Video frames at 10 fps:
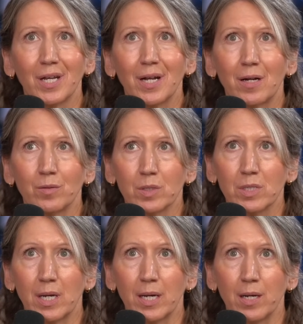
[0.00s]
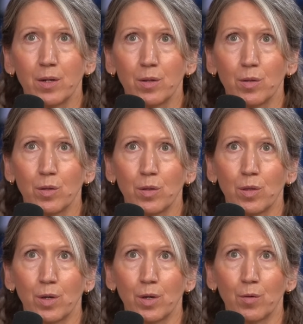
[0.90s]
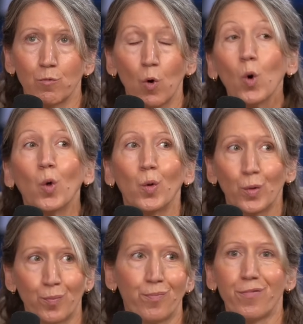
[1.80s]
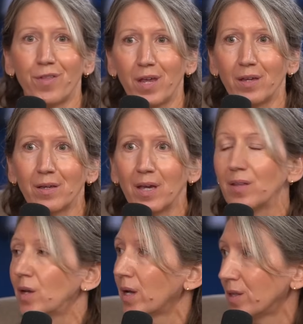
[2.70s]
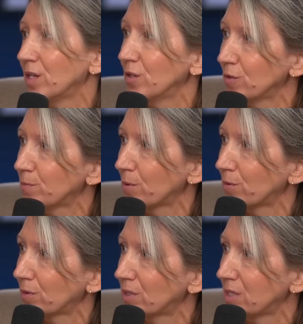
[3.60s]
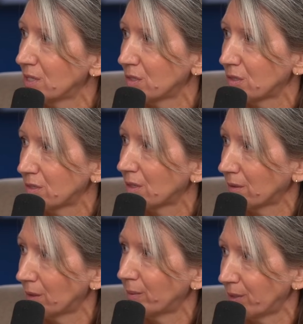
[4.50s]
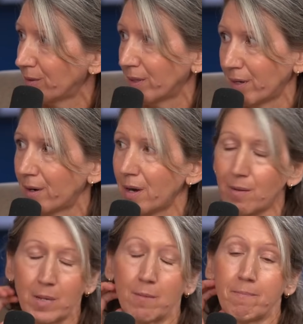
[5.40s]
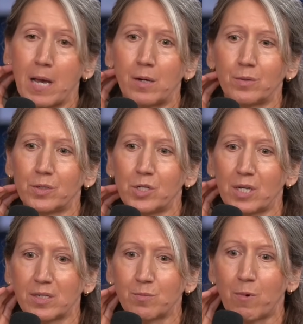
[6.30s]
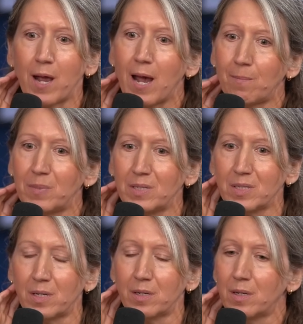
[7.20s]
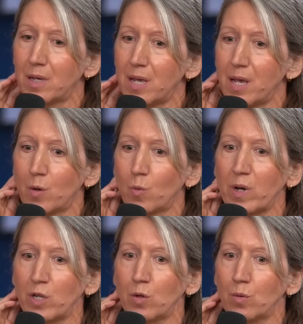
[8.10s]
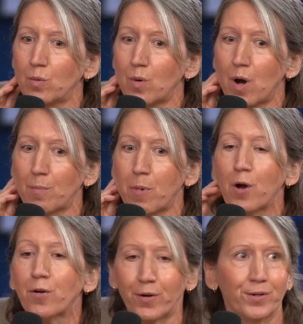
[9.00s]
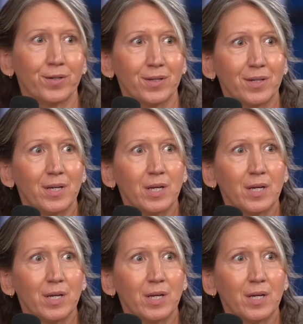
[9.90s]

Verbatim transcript: get outside the role thing. Right. And I think mm -hmm. you mm-hmm. spoke to this a little bit earlier, Amy, about just what happens in when you are partnered